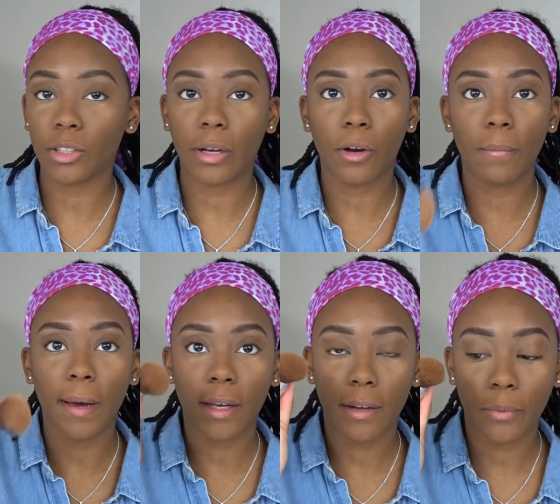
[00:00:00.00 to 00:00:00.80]
so I go
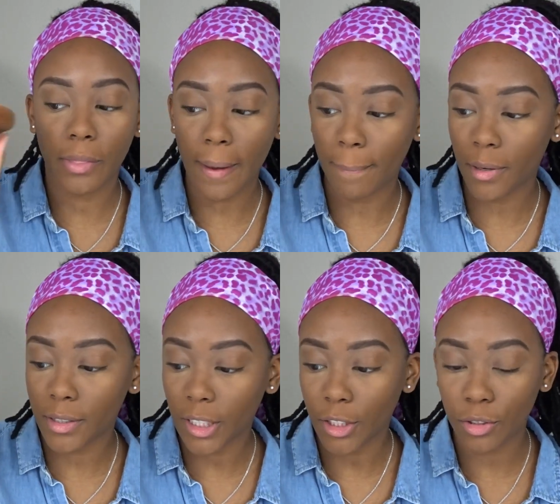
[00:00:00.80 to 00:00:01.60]
back in with that
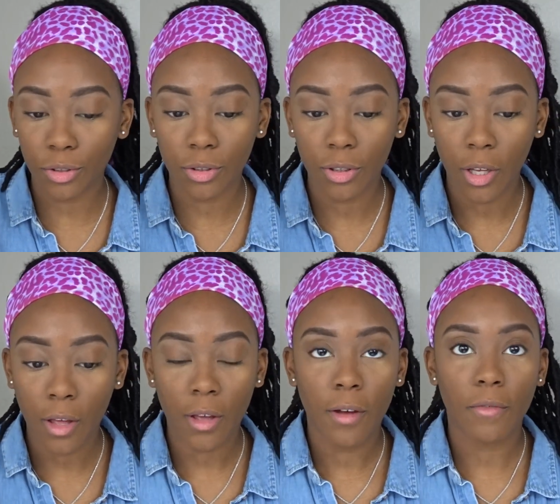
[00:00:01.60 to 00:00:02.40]
brush I use
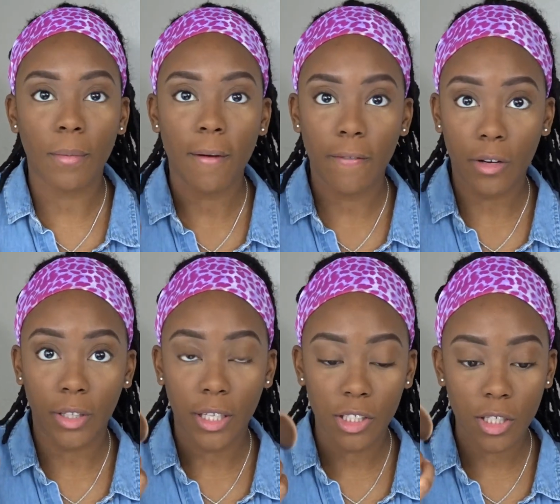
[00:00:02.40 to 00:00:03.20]
for my
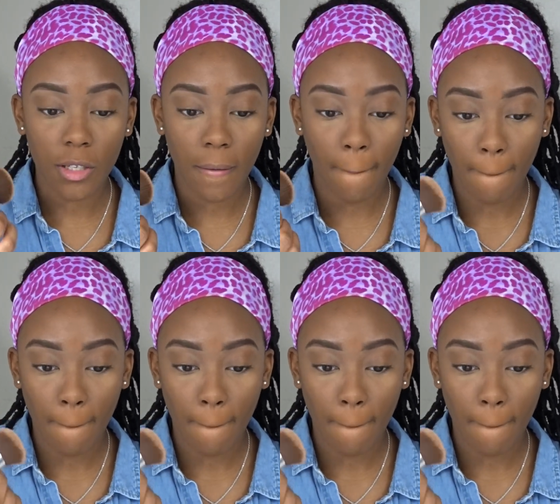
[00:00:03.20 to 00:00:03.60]
foundation